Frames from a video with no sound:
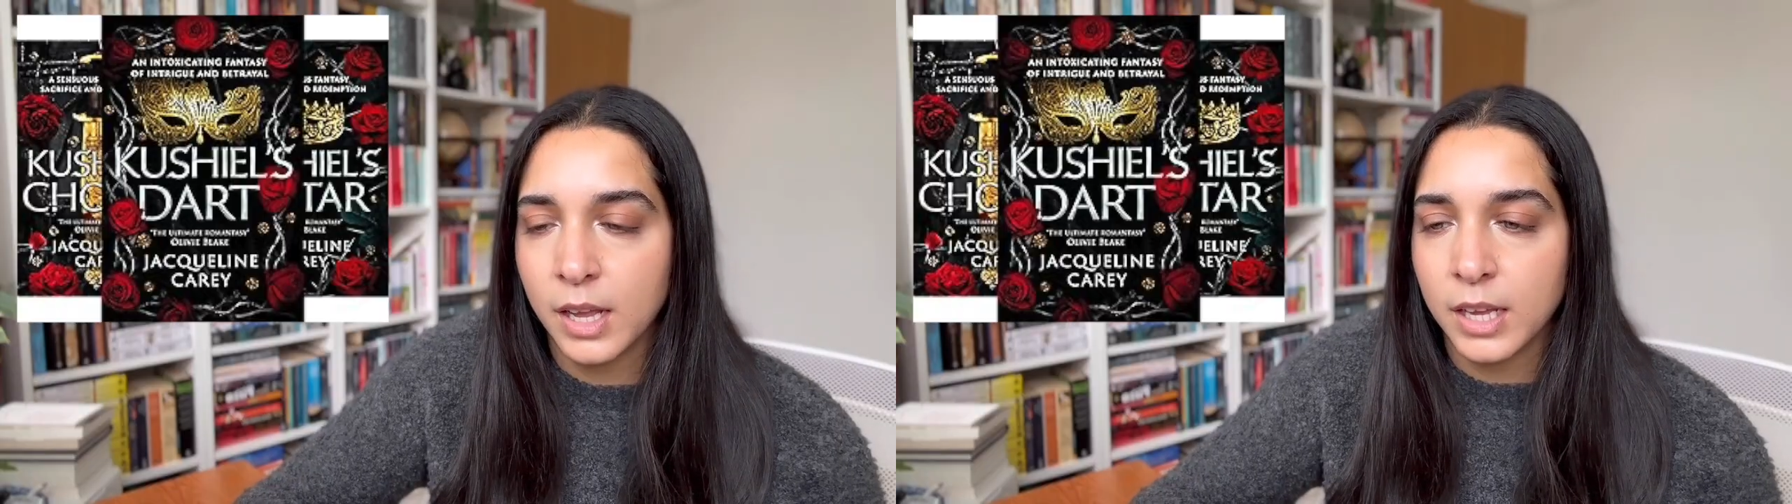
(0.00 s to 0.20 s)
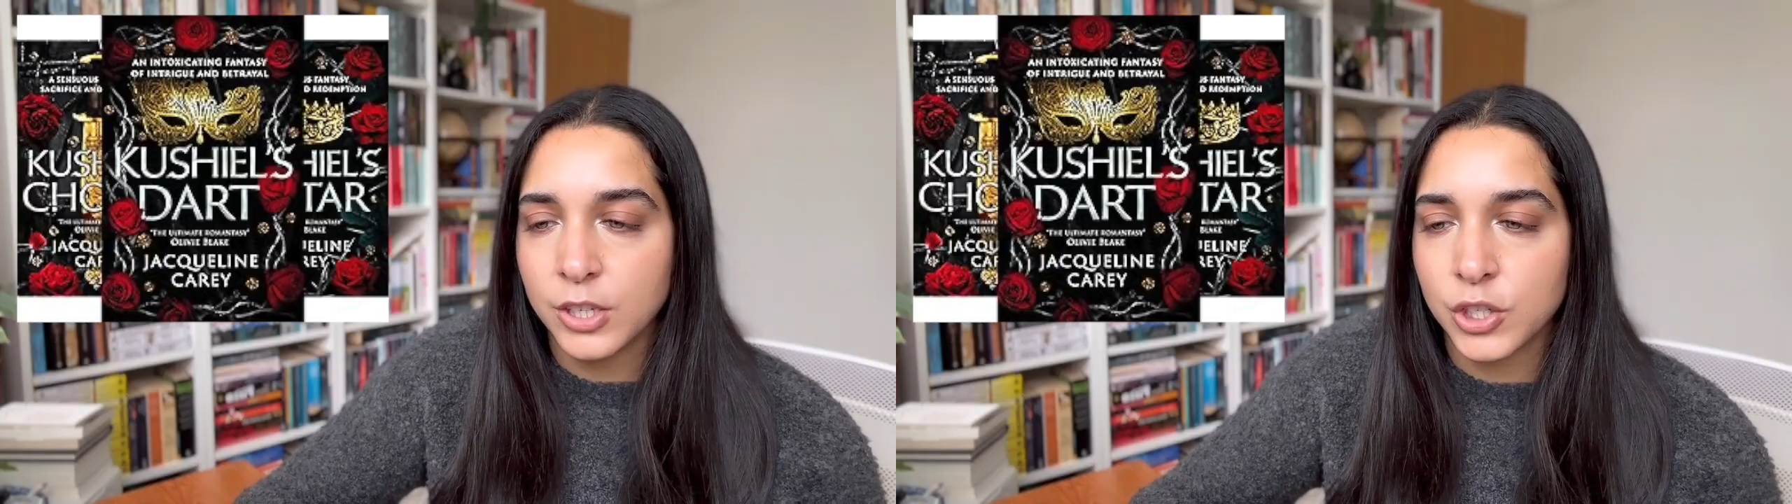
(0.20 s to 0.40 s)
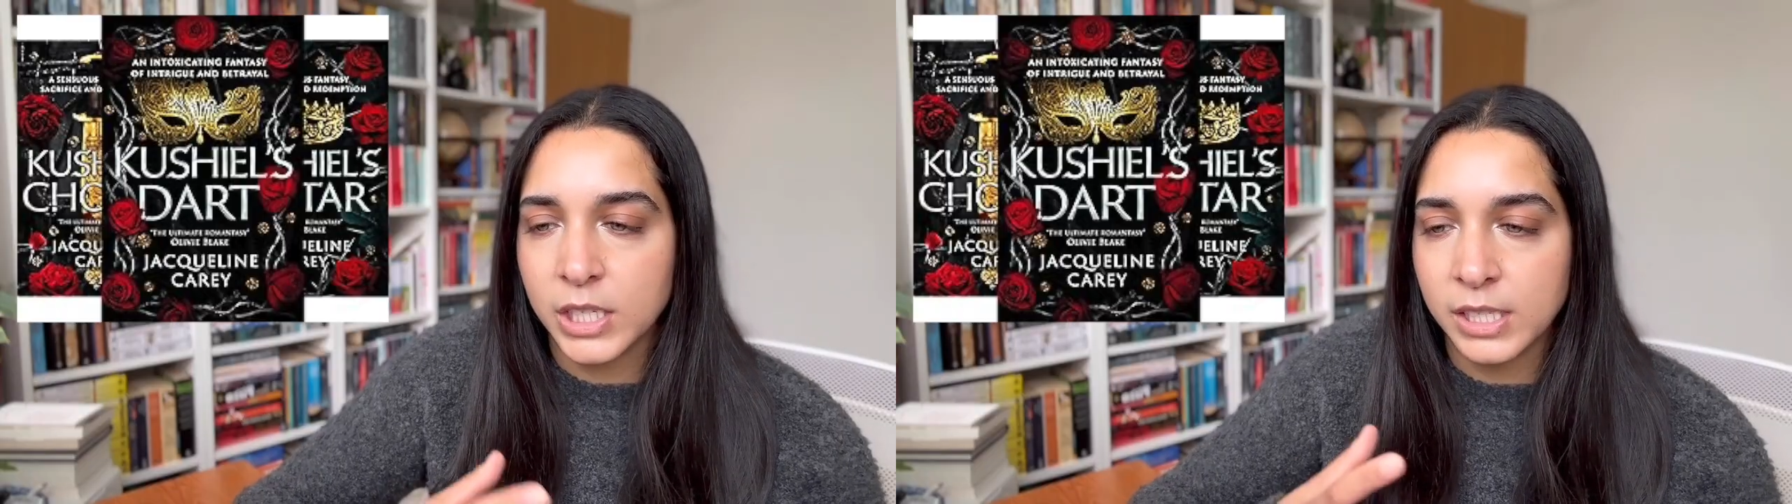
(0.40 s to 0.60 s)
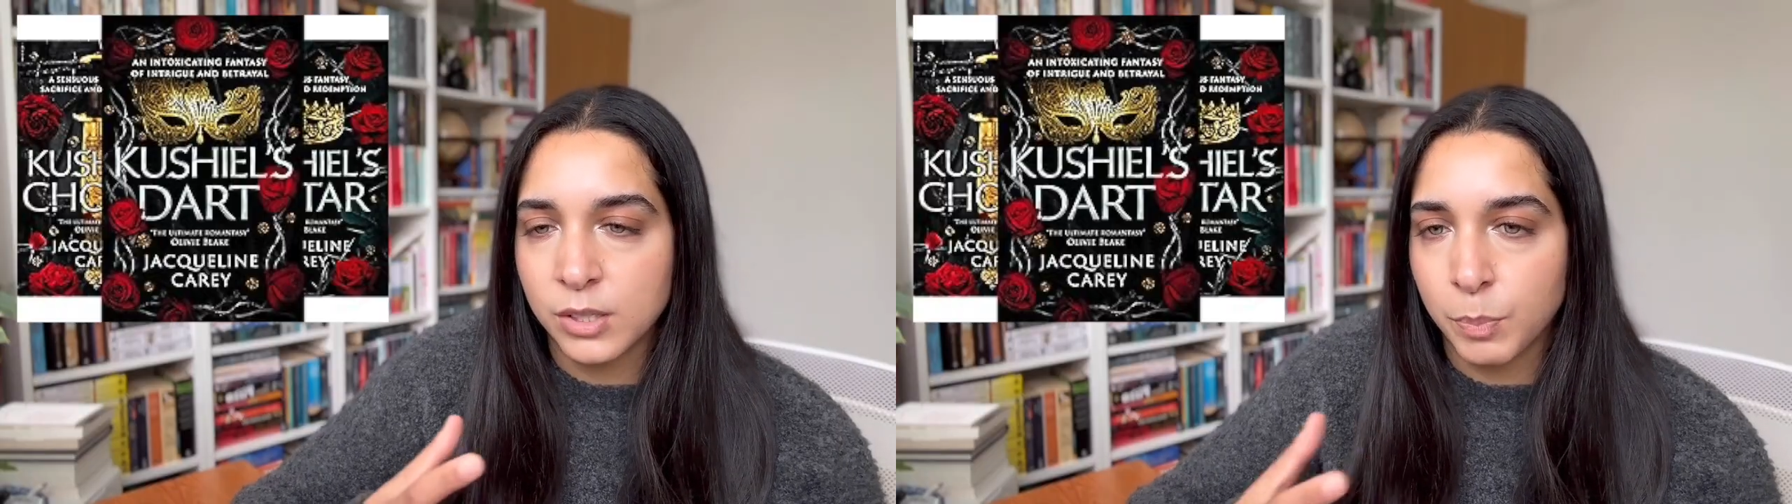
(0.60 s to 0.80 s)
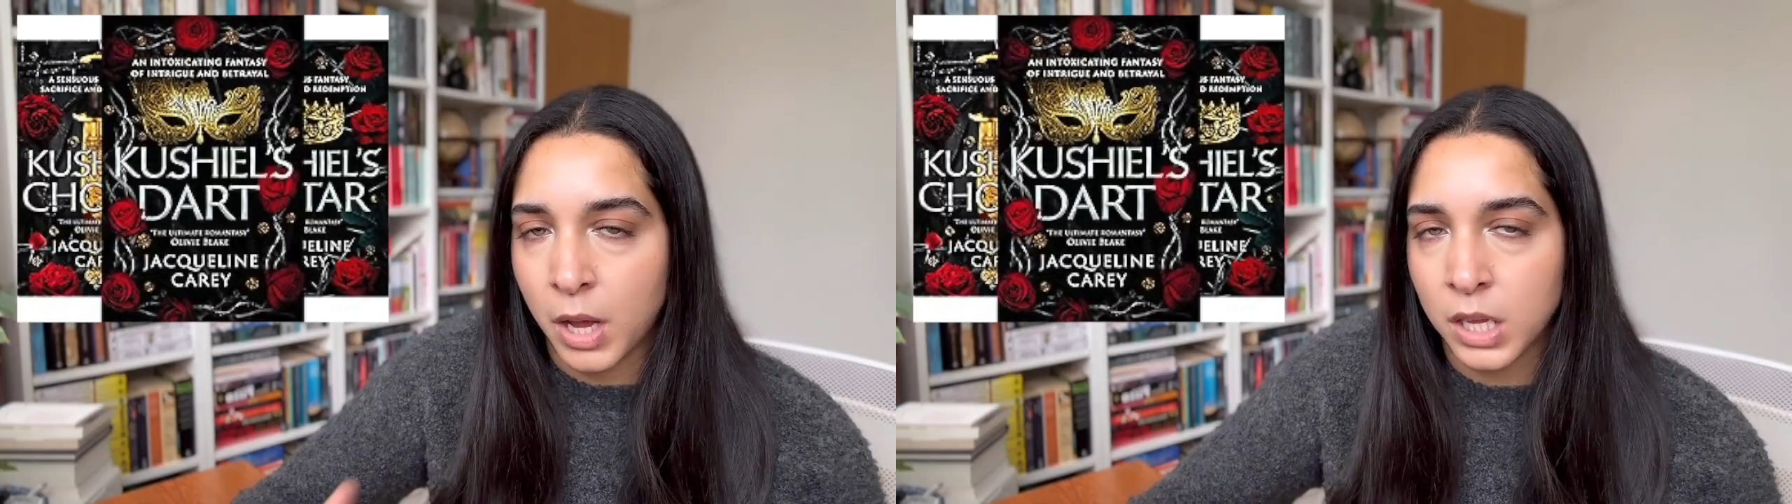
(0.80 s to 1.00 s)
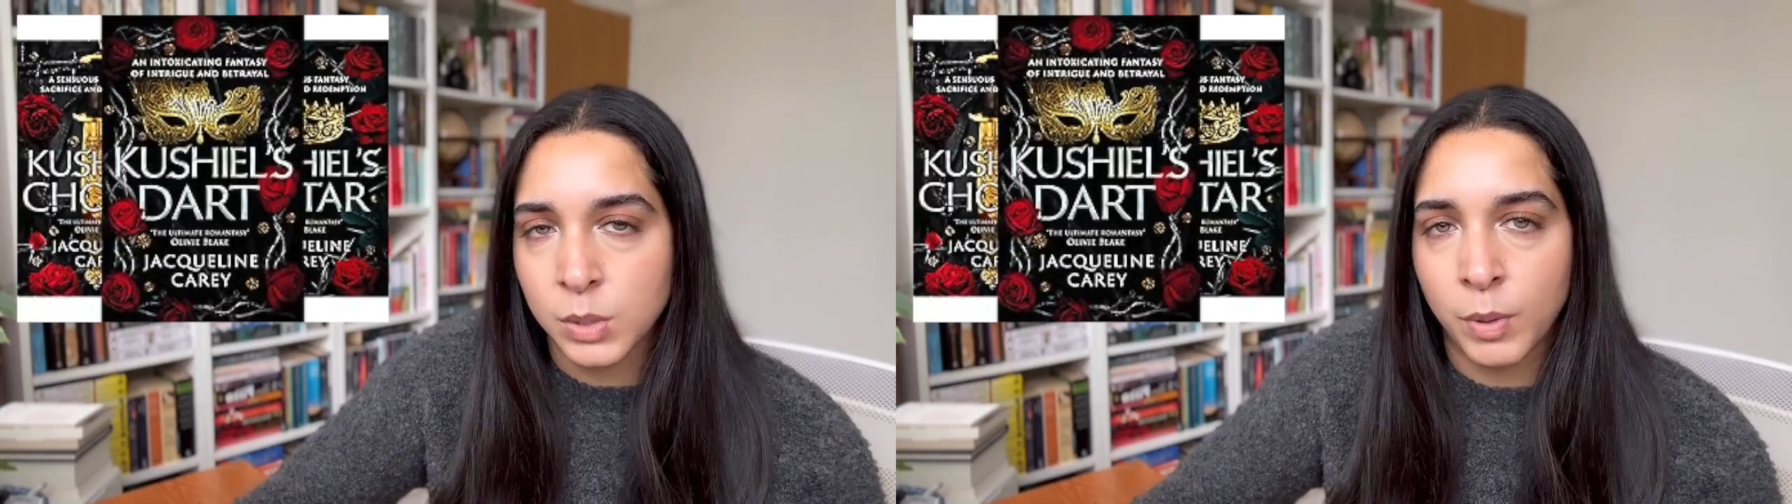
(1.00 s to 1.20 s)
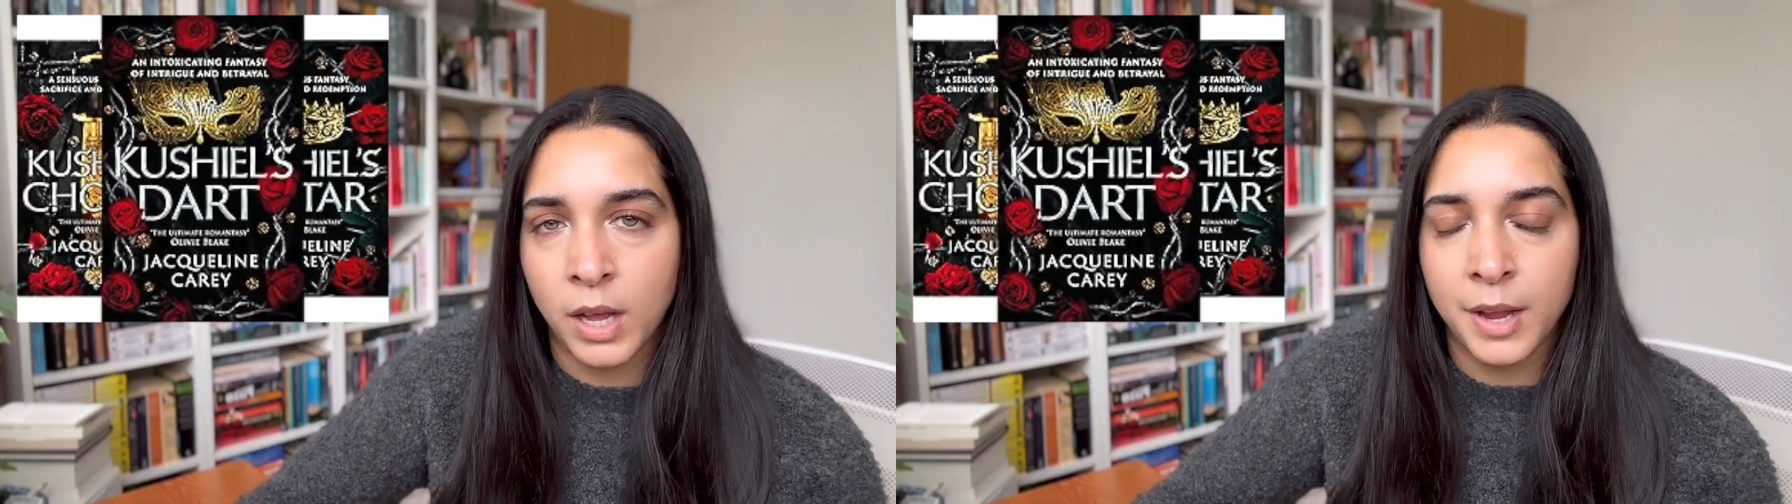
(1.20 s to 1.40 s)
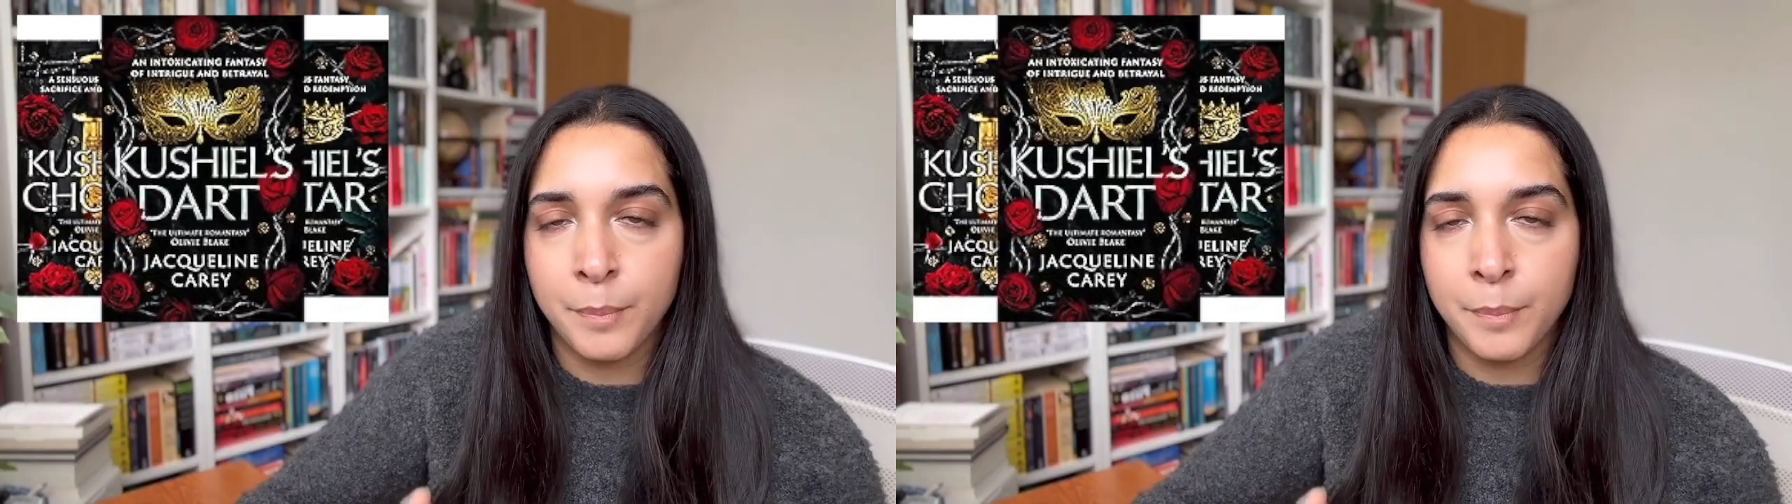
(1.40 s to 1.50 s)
She's part spy,